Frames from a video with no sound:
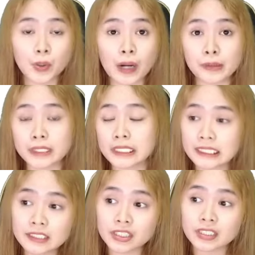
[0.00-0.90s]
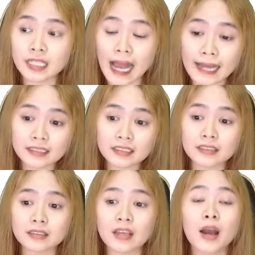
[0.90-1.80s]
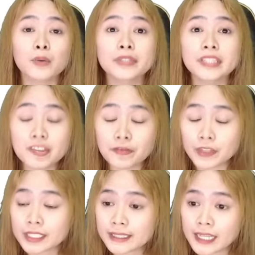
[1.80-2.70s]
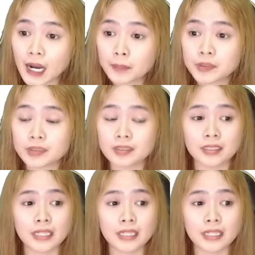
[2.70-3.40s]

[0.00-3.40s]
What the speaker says: our digital assets with different dApps